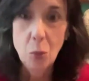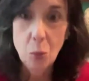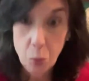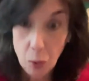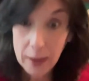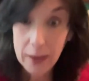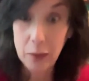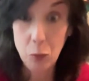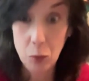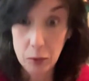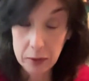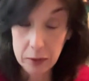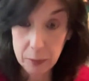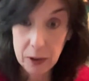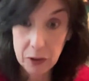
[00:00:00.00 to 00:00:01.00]
Right. Well,
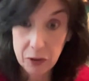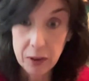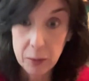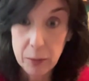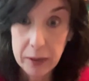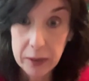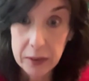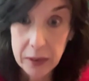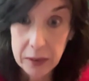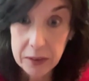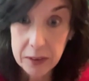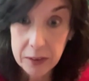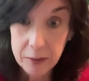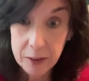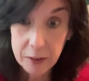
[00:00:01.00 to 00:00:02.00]
especially by the
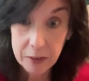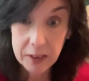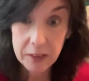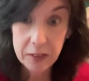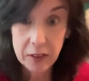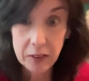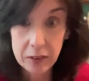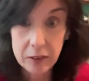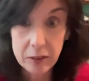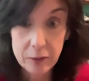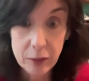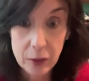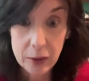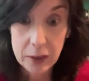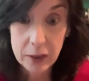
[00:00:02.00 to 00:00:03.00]
1950s. Yes, it's
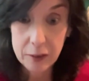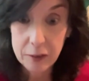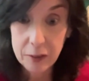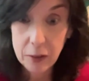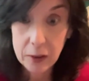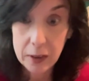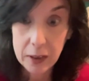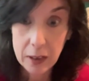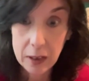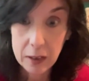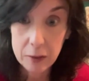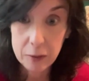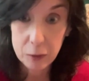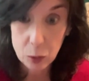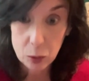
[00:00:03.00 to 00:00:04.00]
very, very
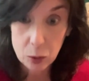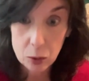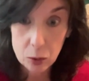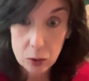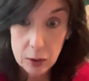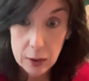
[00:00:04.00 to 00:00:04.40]
vocal.